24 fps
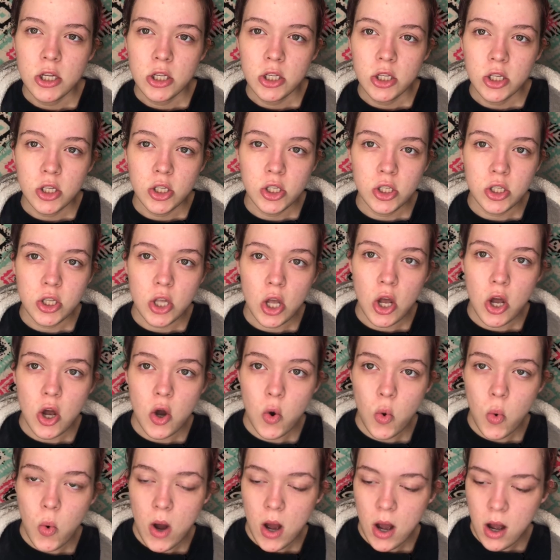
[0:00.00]

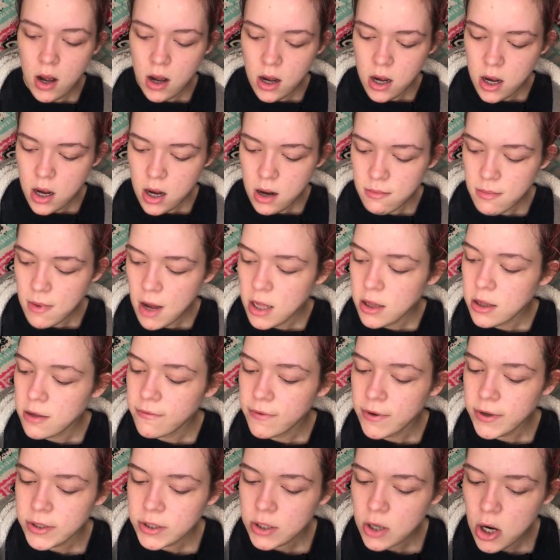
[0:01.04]
So the
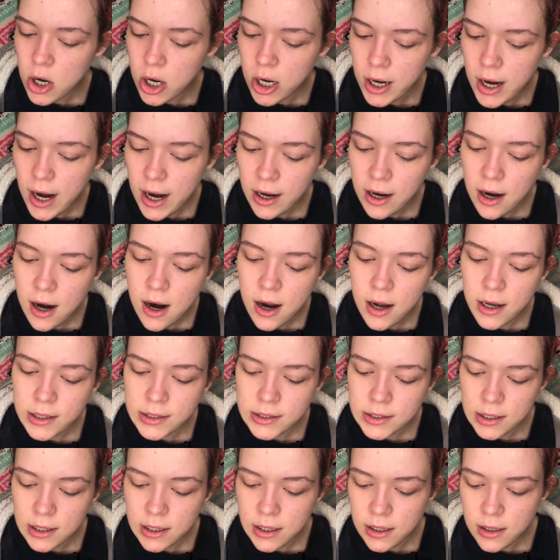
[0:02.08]
first card I
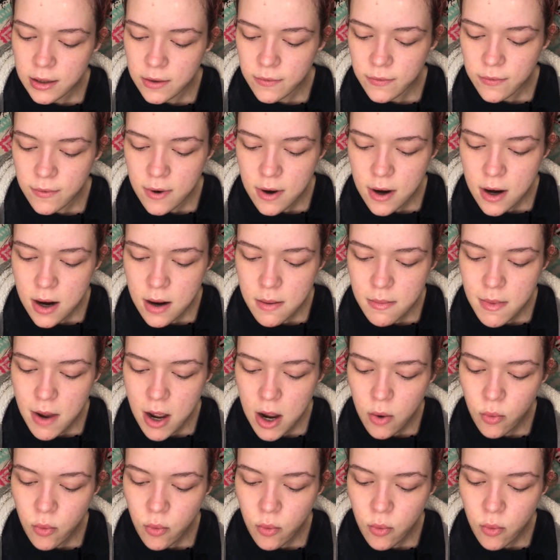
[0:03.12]
got is from